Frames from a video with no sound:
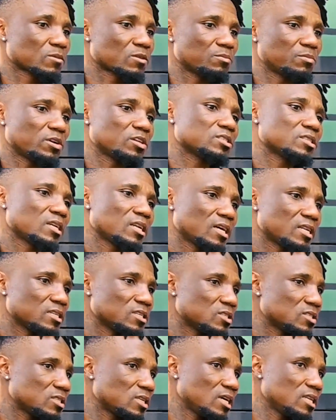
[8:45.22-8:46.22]
but I started
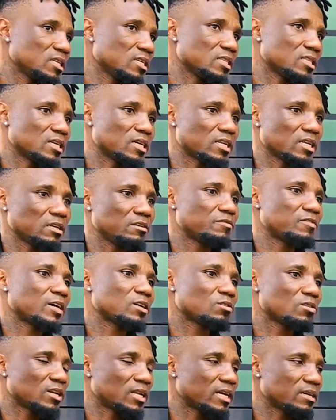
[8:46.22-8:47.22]
understanding that if I
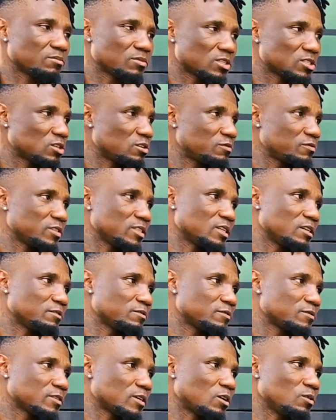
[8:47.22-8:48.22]
don't like myself
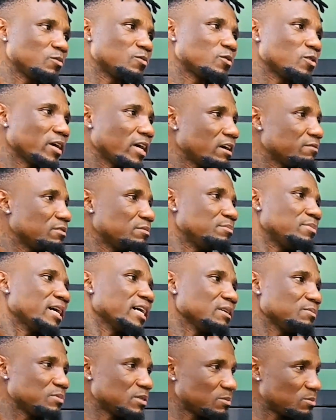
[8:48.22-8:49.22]
enough, I'll forever
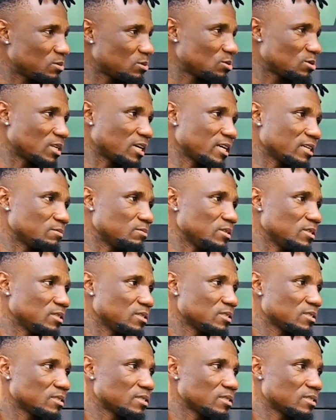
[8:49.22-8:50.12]
buy people to like me.